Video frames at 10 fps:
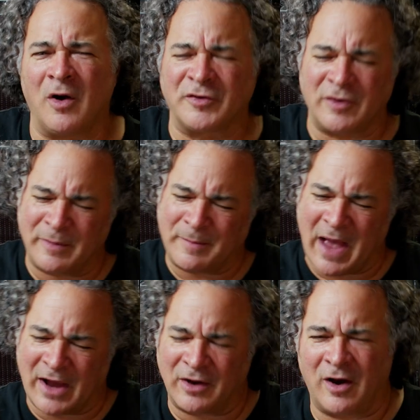Also, I'll be
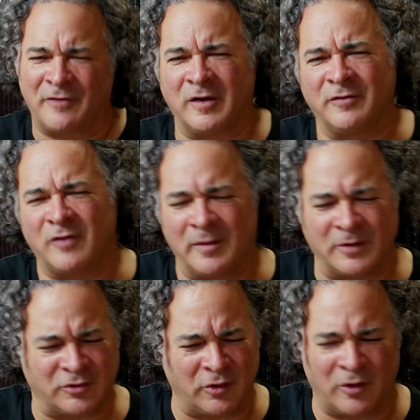backing off on the volume
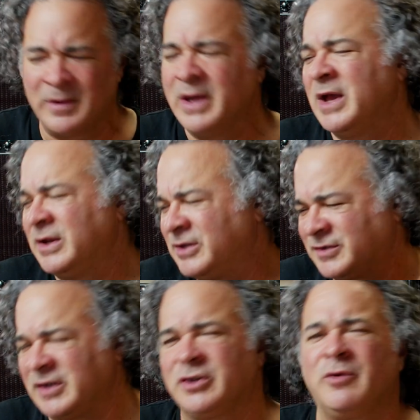control. Just
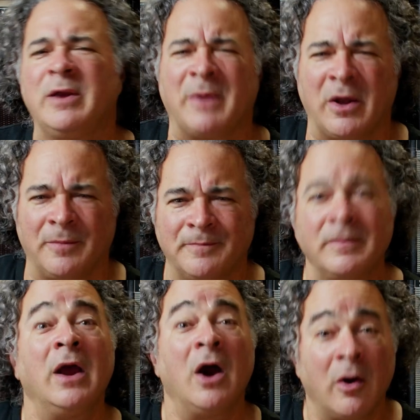such a great pedal.
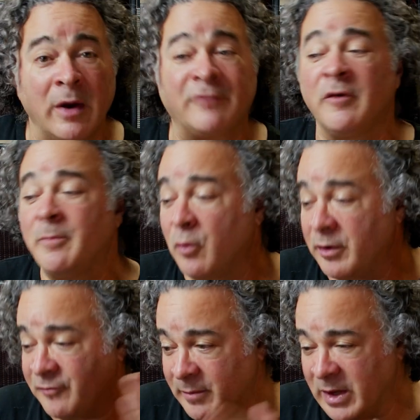All right, for more
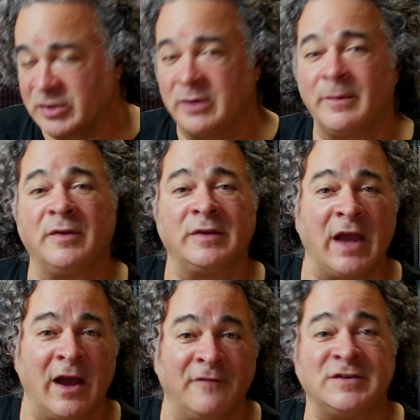information about the
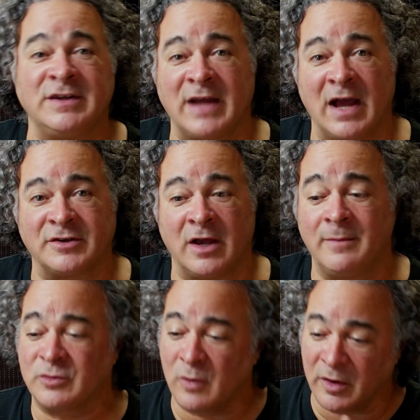FZ-M,
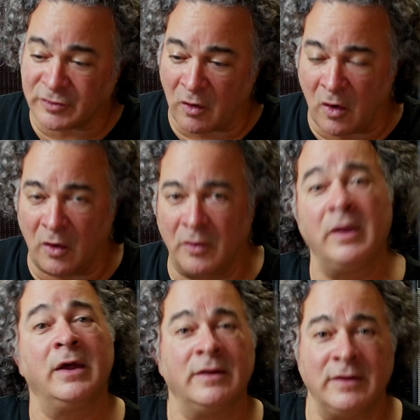as well as all
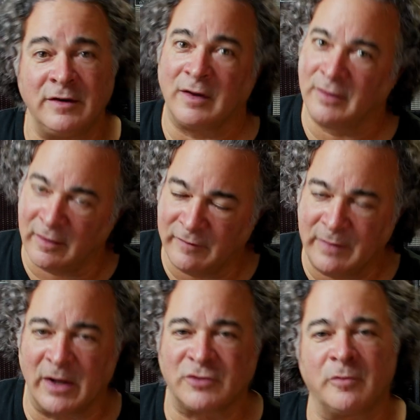these lovely
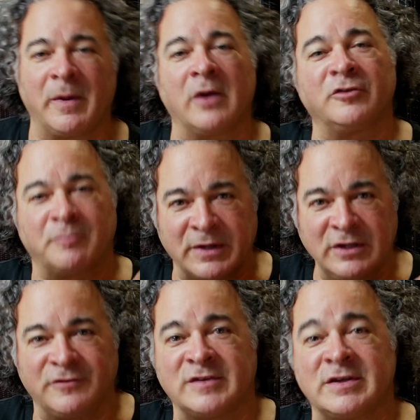Maestro pedals,
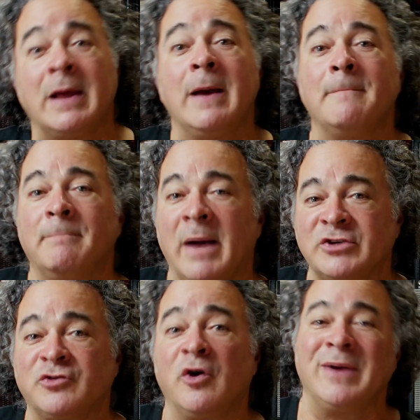please visit
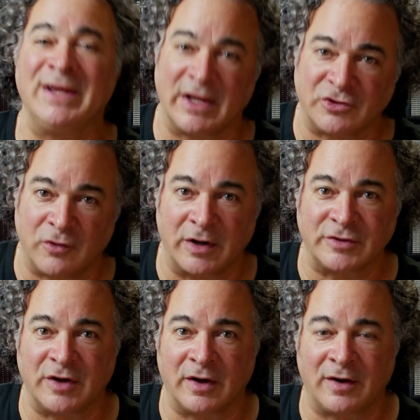
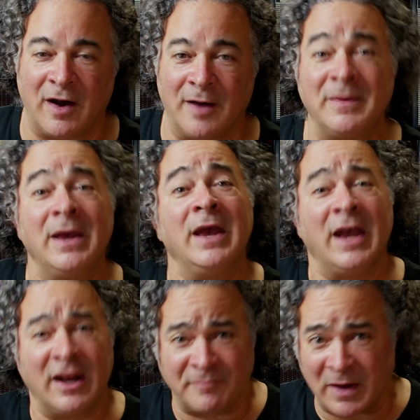maestroelectronics.com.
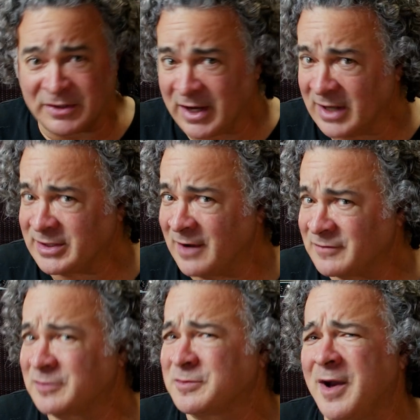And if by chance you haven't
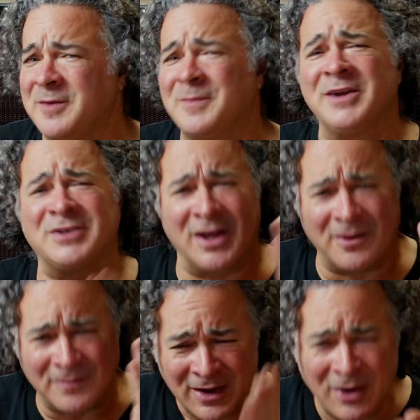subscribed to my
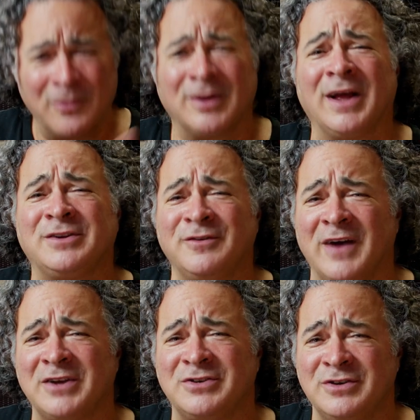channel, We'd like to
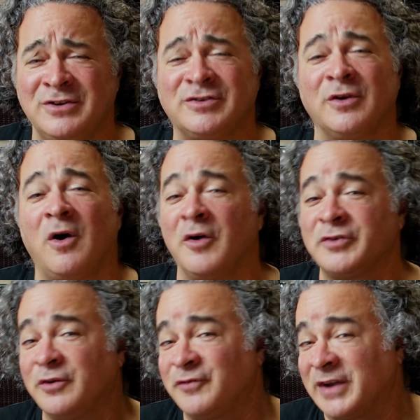invite you to do so. Also,
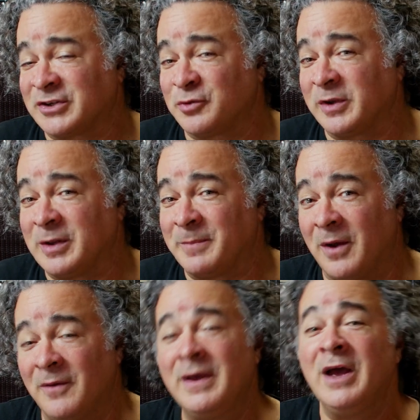don't forget to ring the
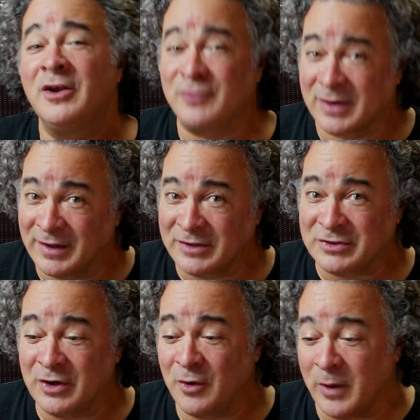bell so I can let
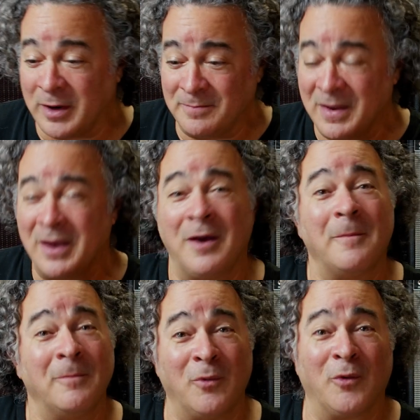you know when
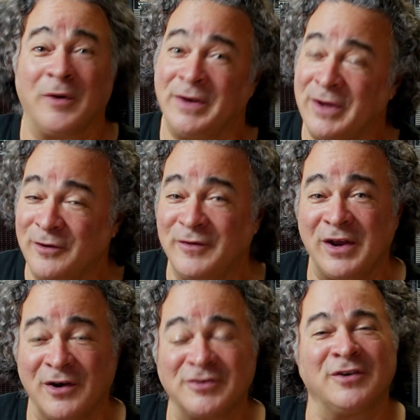more gear
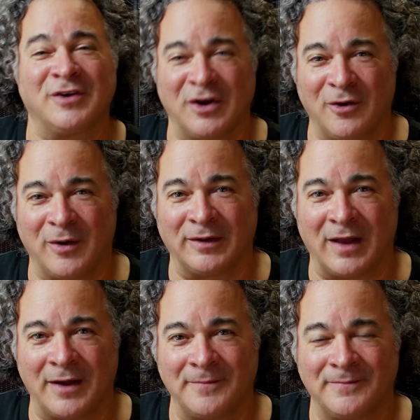videos are going to go
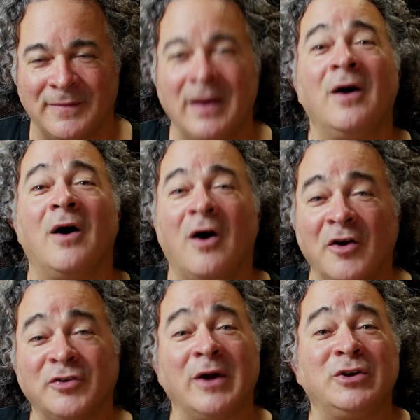online.
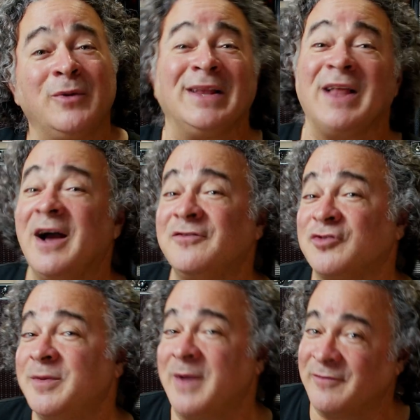Also, I do a live
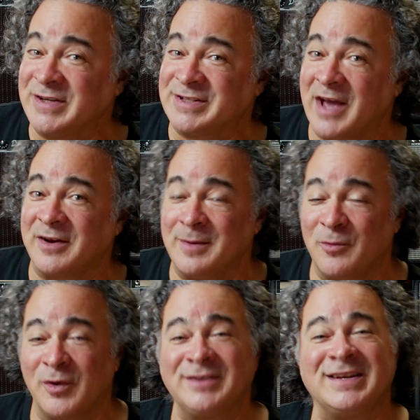stream every Saturday
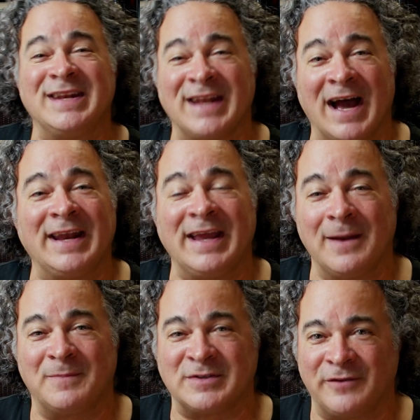morning at 9
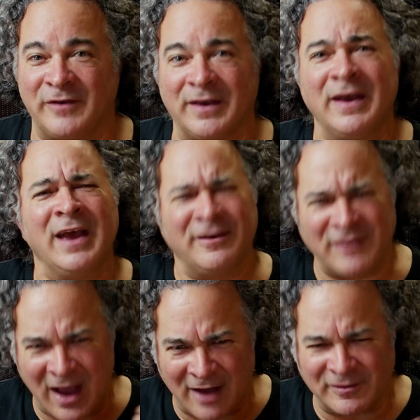a.m. Pacific. If
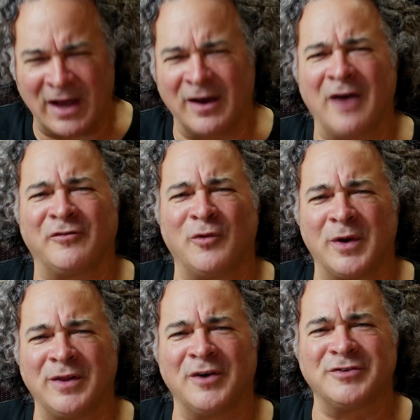you haven't hung out for one
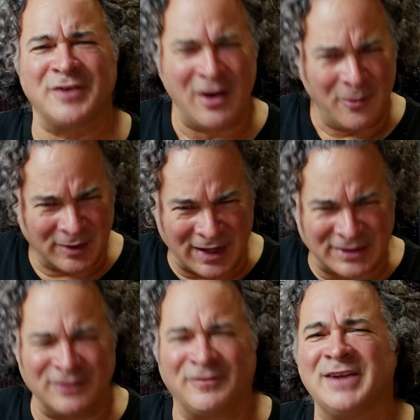of those, we'd like
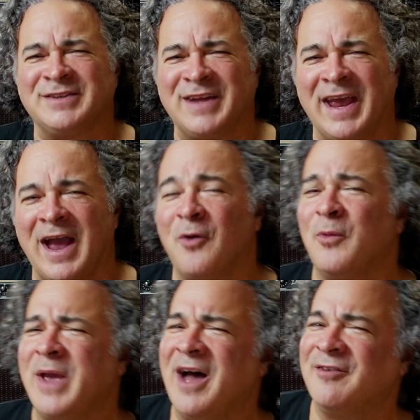to invite you to hang out.
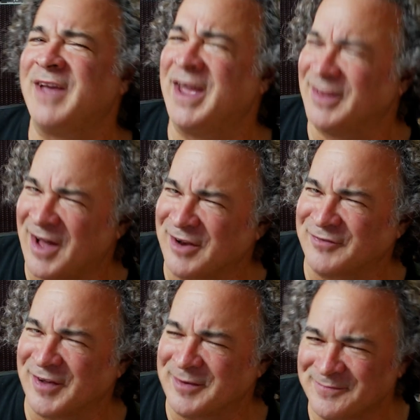We have a lot of fun.